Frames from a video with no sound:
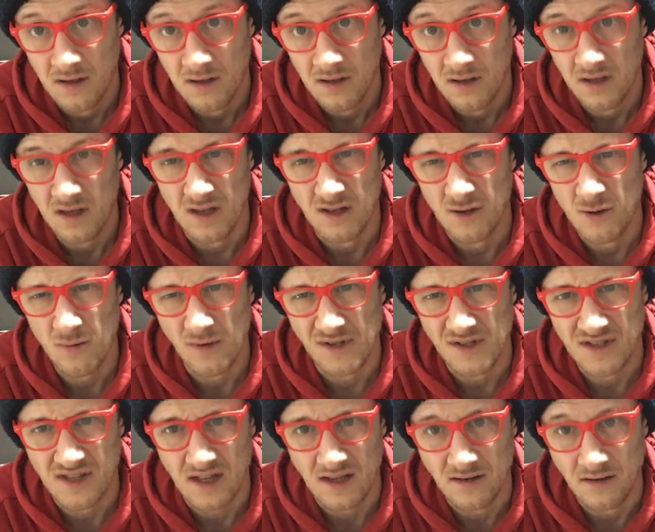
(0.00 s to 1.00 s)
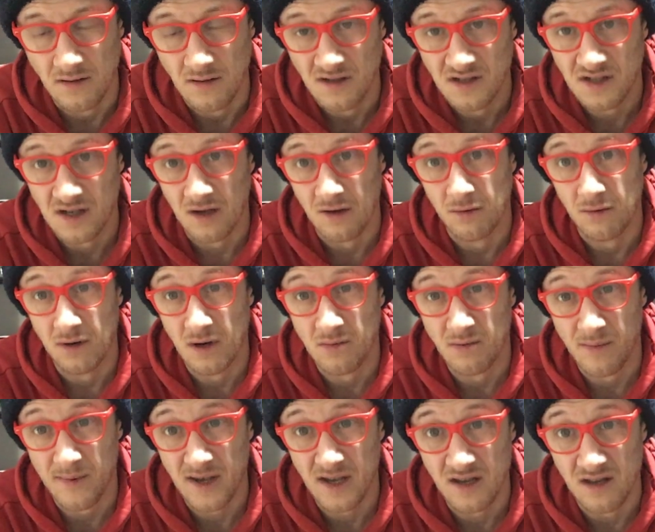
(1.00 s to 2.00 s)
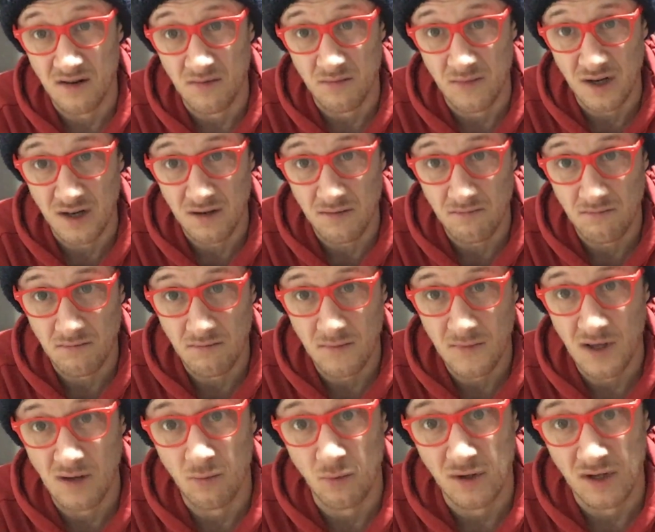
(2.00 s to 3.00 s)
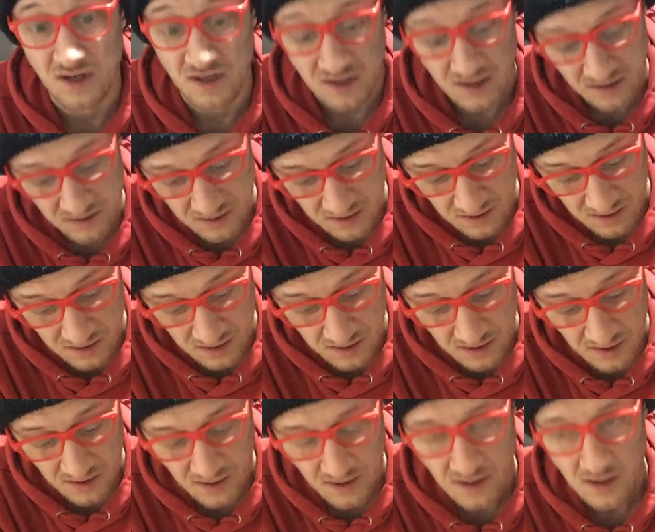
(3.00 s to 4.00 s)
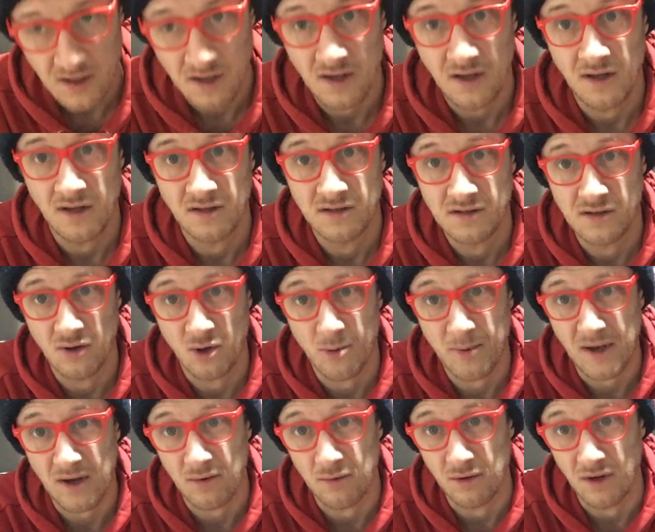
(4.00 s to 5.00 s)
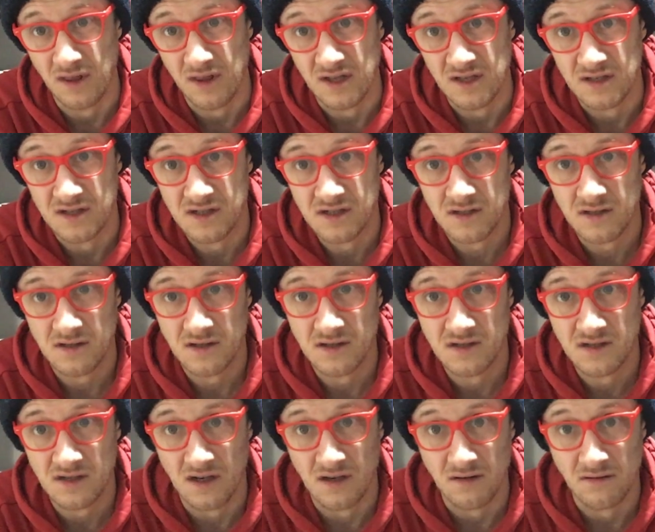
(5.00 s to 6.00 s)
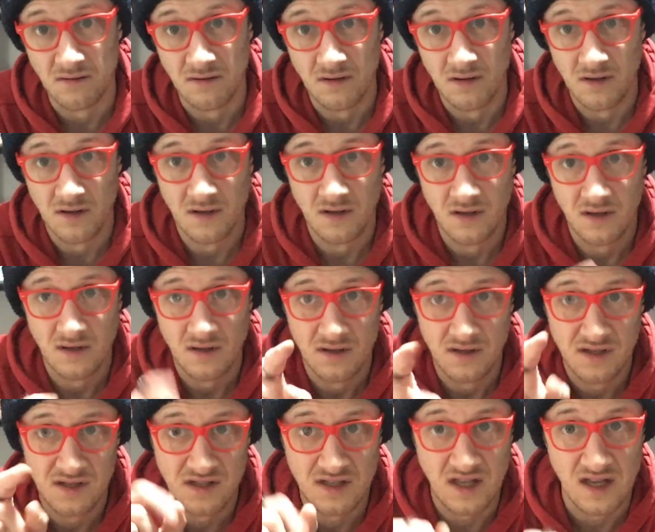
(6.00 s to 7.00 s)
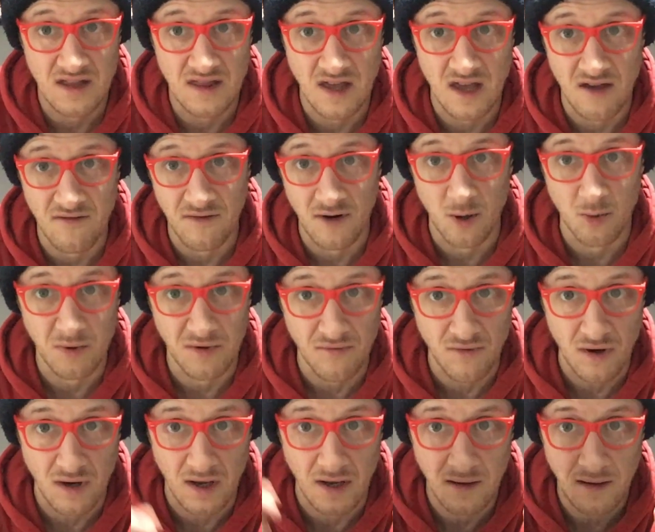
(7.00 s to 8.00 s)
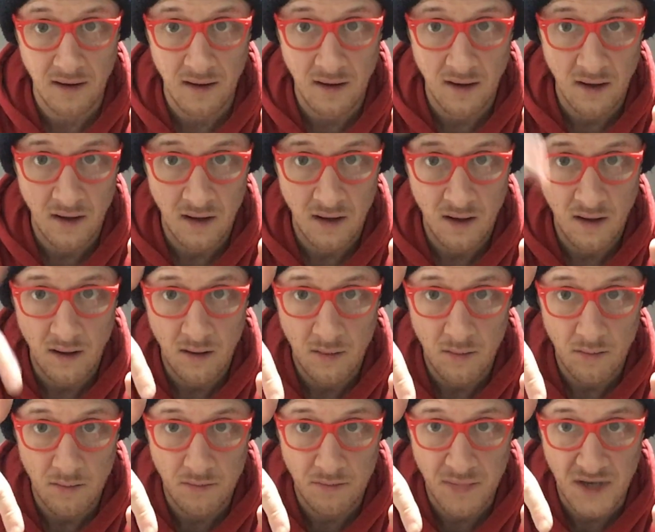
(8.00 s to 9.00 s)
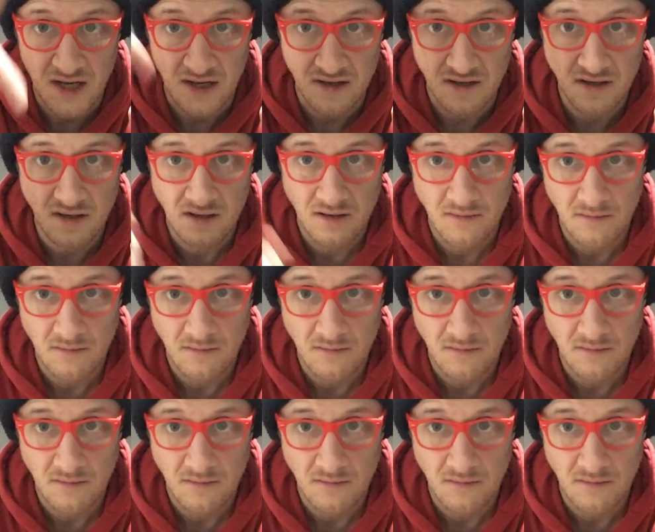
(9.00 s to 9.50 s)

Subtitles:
Yeah, you understand. So I'll be back in a minute and we're going to talk about all of these, so stay there and I'll be right back.